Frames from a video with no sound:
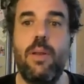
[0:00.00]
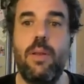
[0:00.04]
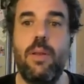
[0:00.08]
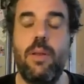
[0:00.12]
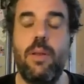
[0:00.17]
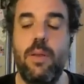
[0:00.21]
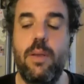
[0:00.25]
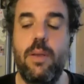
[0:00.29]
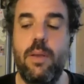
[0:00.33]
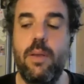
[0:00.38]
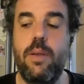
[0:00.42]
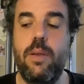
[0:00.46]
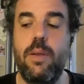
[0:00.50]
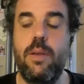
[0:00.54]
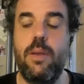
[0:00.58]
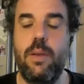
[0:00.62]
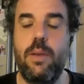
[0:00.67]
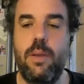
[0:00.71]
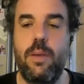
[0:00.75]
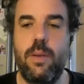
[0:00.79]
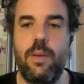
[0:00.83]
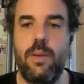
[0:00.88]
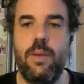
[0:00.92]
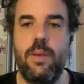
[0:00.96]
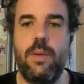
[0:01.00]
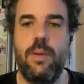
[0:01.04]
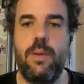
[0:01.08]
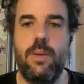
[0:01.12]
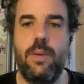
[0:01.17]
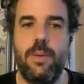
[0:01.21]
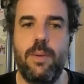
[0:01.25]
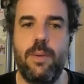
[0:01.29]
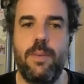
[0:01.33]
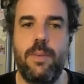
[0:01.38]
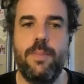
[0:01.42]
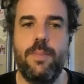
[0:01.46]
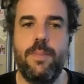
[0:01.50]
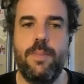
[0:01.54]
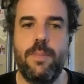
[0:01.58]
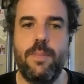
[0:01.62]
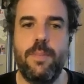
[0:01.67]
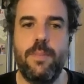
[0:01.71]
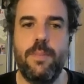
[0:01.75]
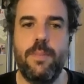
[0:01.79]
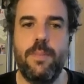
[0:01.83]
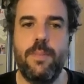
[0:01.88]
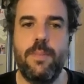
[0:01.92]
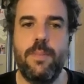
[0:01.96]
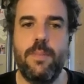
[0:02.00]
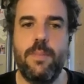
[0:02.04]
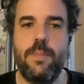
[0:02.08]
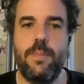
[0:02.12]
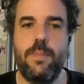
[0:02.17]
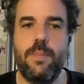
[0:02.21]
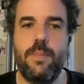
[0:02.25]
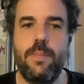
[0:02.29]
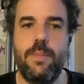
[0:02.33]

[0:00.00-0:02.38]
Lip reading: (not speaking)